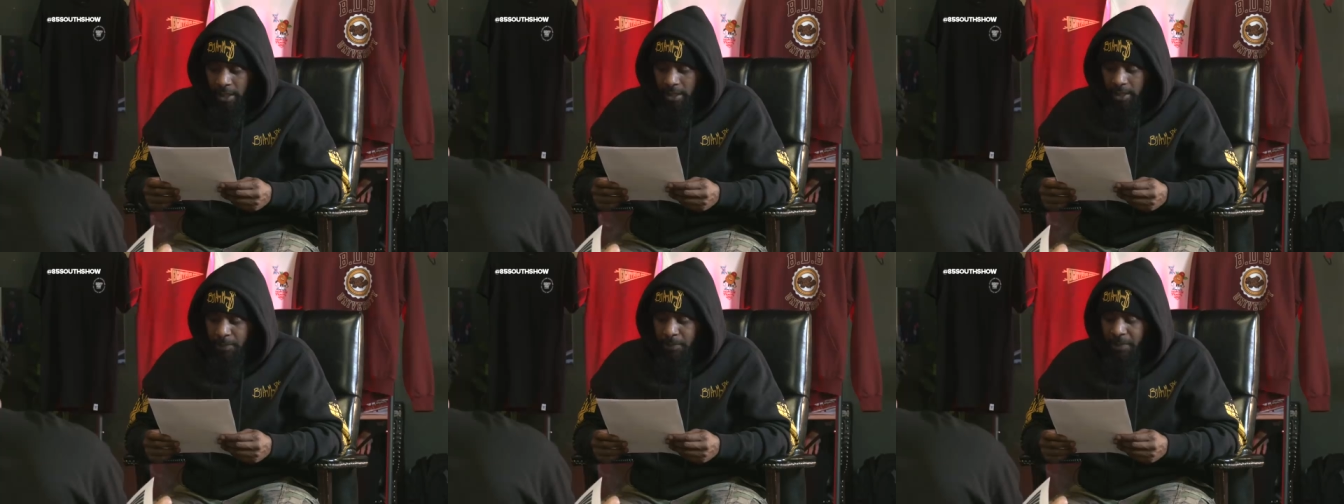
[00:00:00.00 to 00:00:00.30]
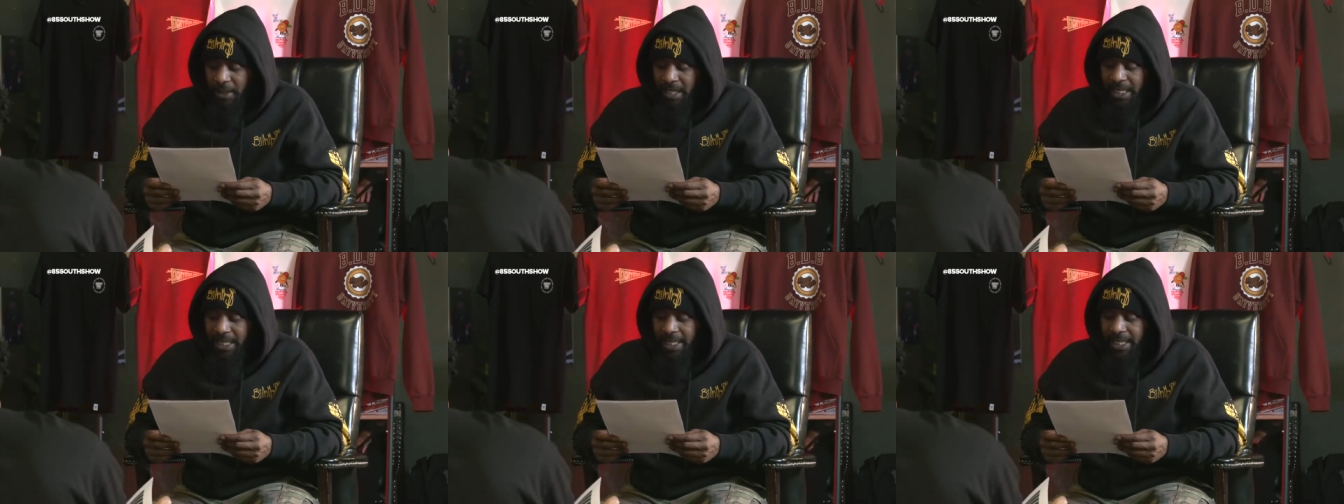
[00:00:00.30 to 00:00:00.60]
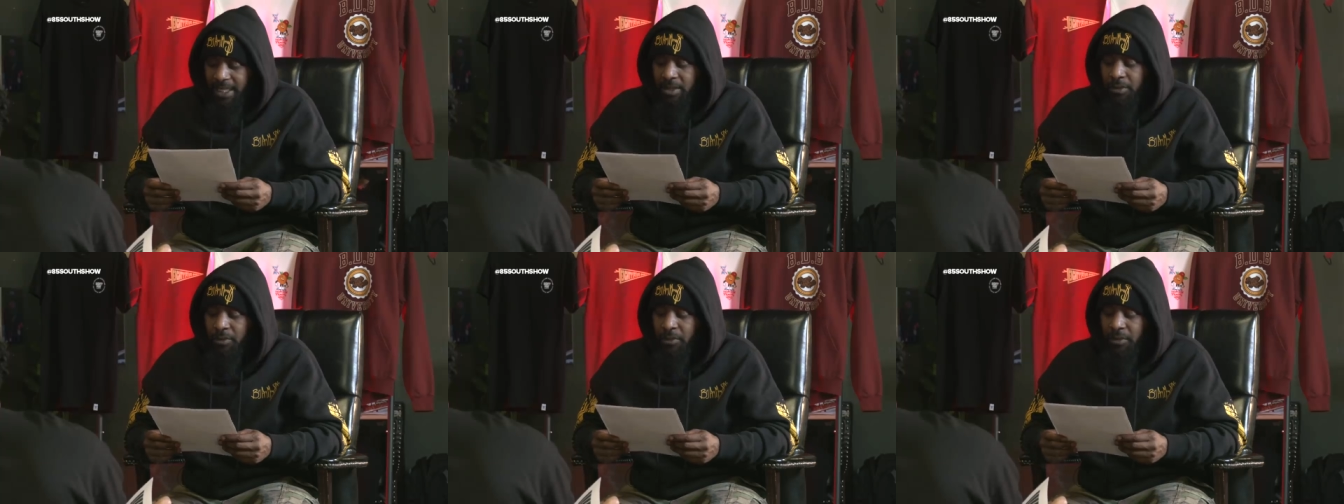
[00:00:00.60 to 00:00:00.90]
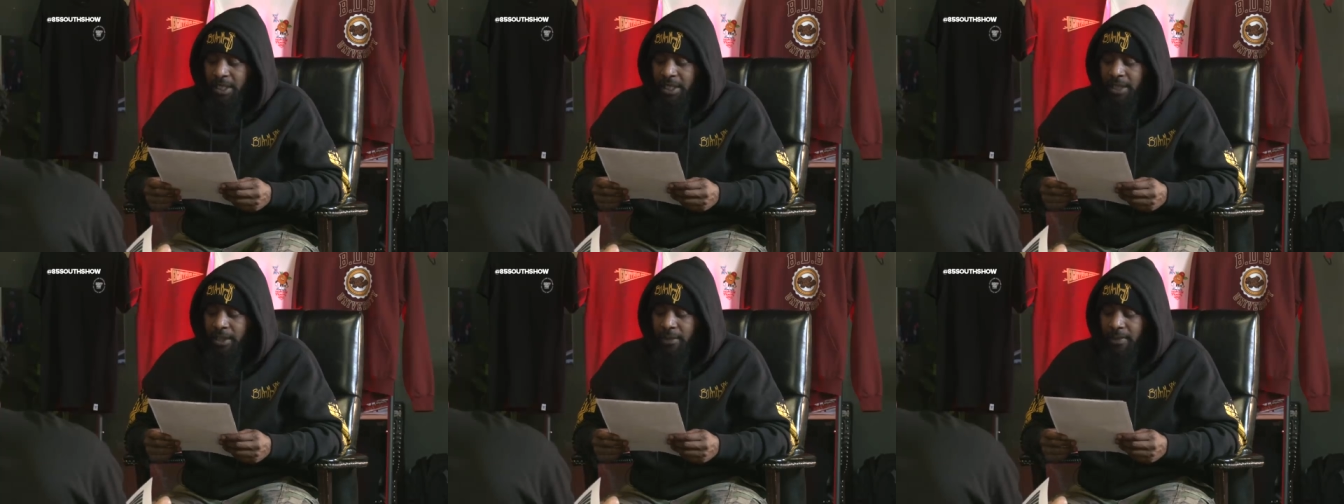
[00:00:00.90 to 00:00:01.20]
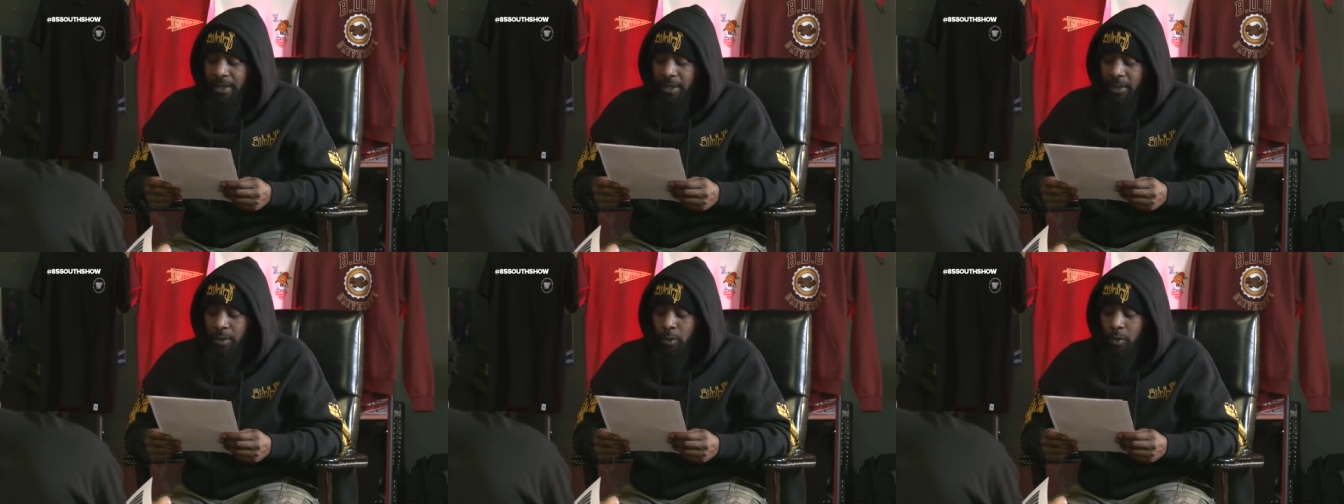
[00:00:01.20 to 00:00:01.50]
This podcast is for
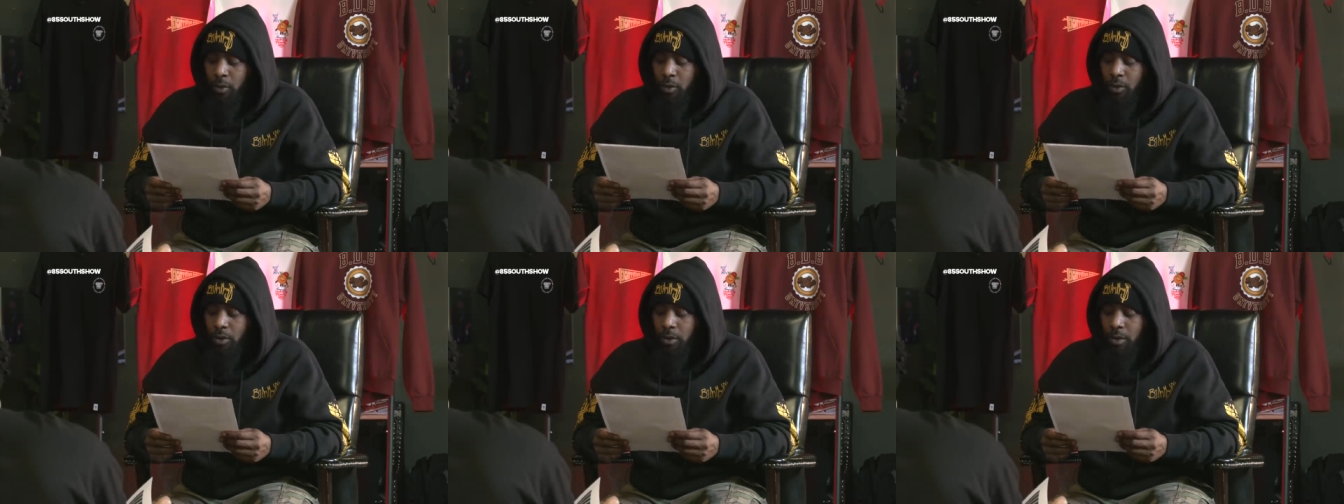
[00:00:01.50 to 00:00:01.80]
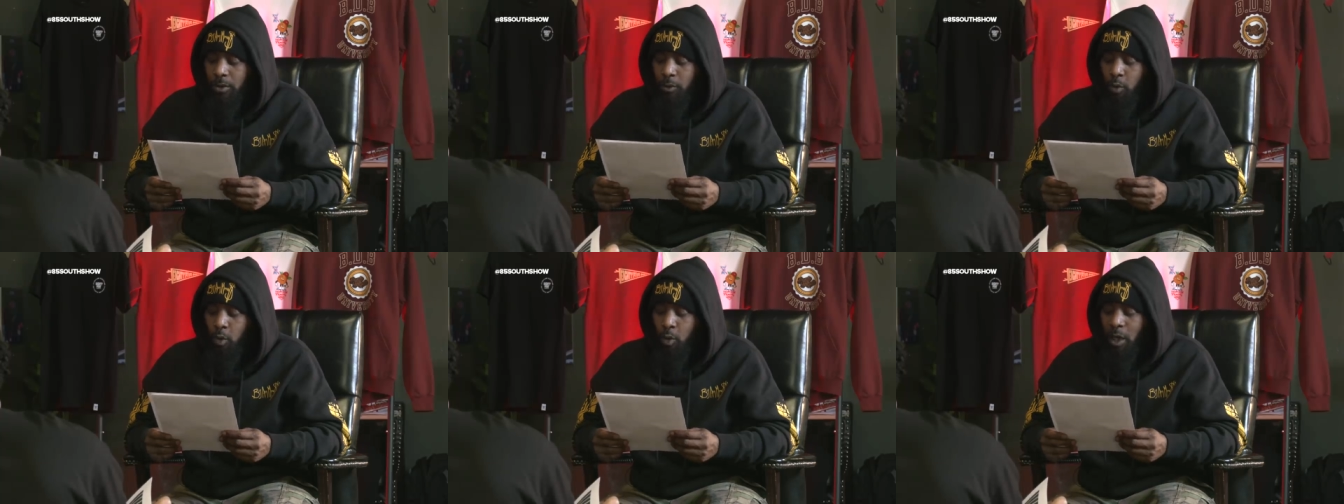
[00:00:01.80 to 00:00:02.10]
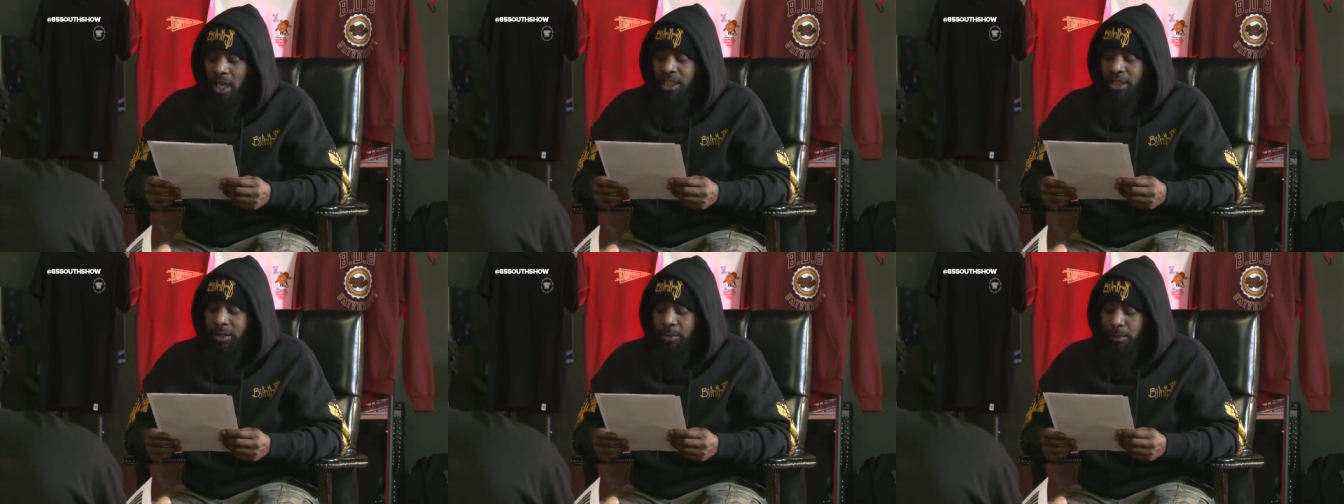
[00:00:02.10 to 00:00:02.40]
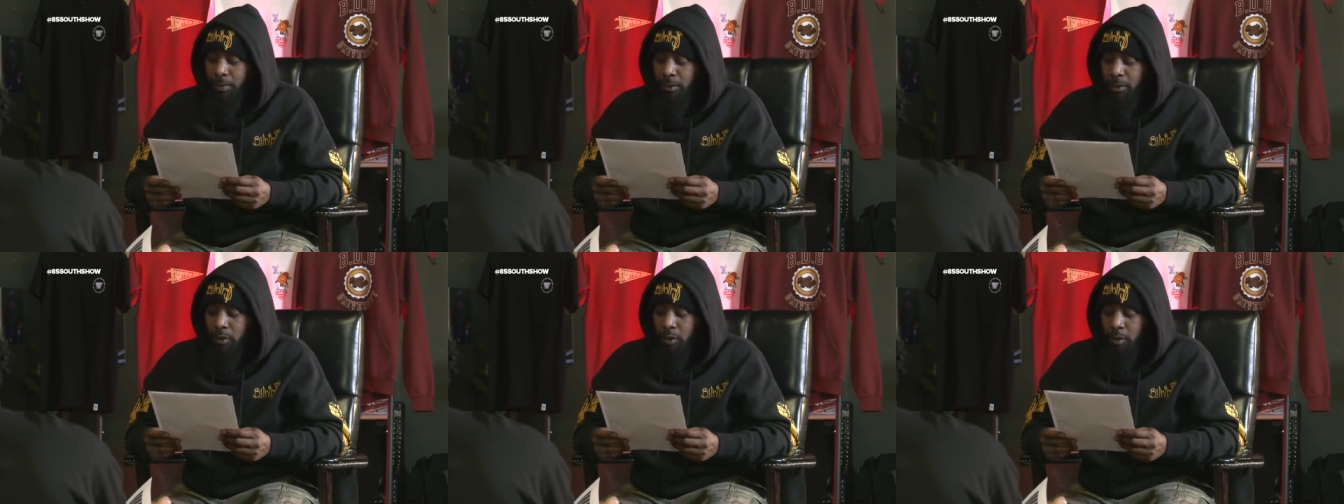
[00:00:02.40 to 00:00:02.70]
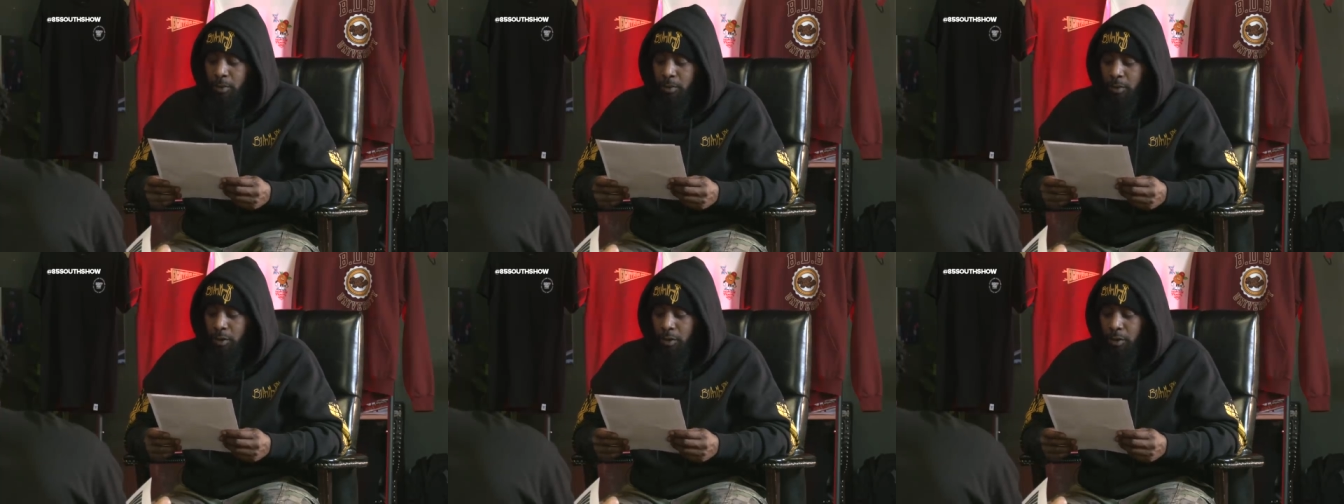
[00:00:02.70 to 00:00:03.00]
everybody who grew up watching
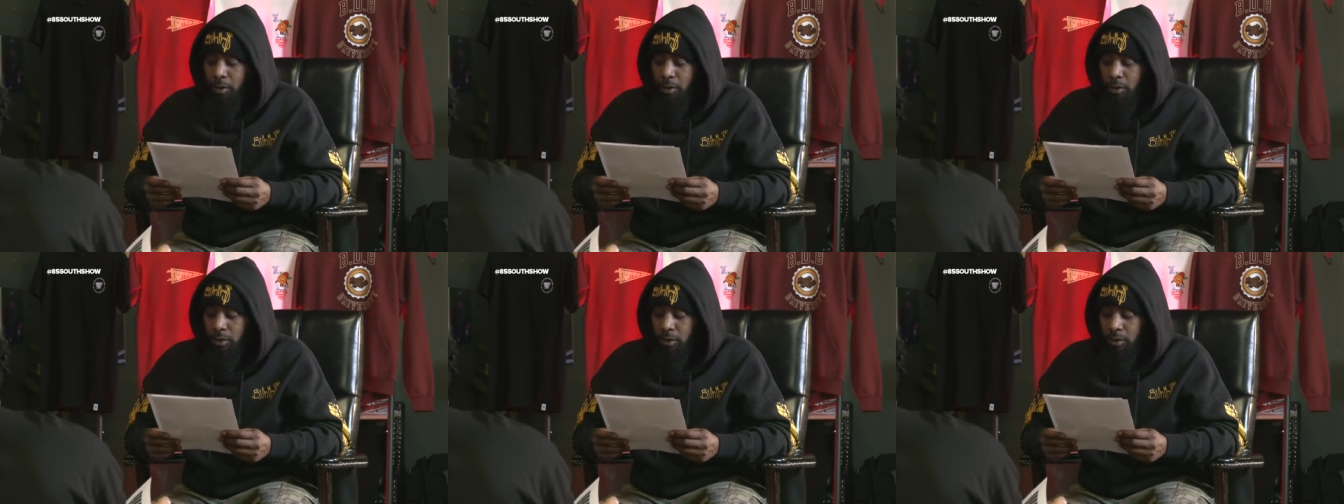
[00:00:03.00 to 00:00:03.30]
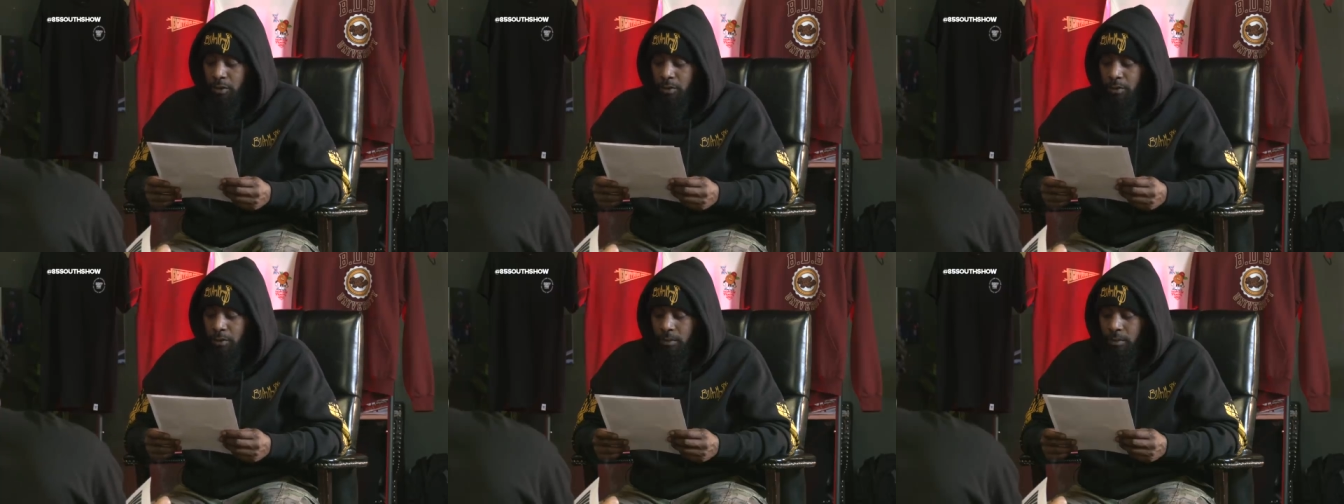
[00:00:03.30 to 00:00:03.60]
Bruce Bruce